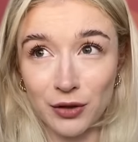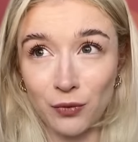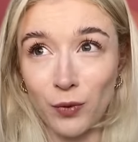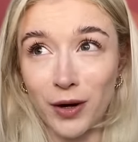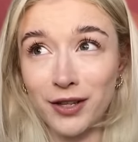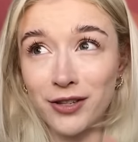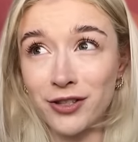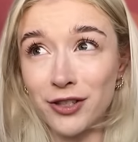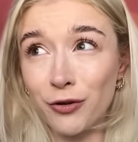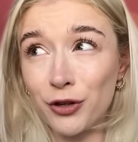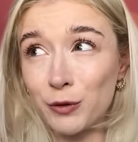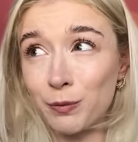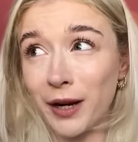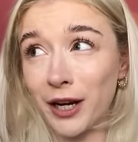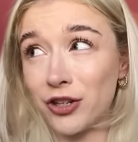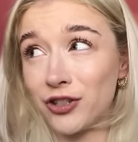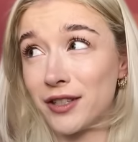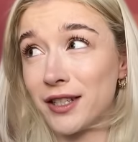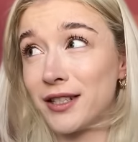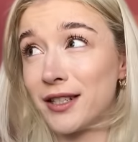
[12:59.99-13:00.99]
Once those
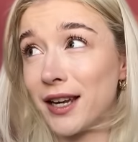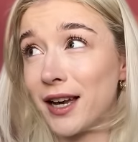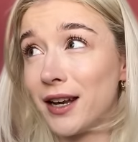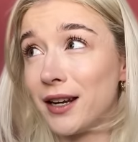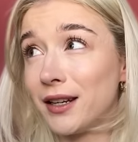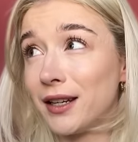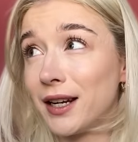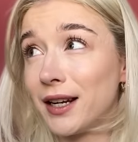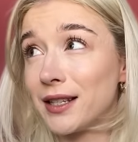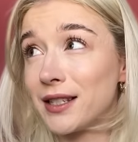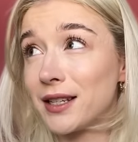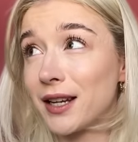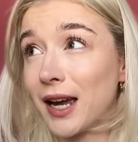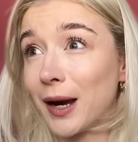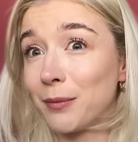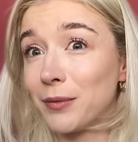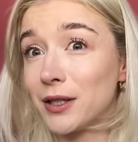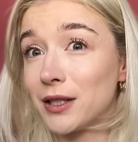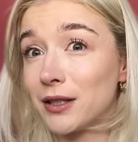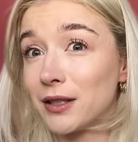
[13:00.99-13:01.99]
pictures are done, it's
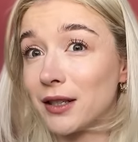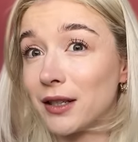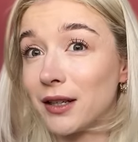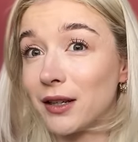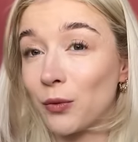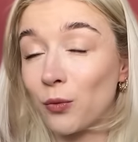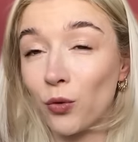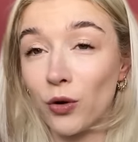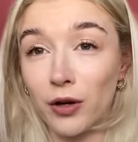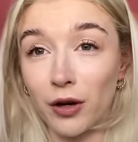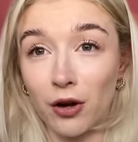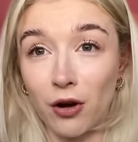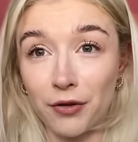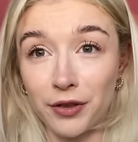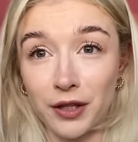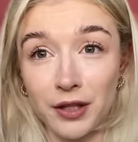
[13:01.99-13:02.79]
time to work on the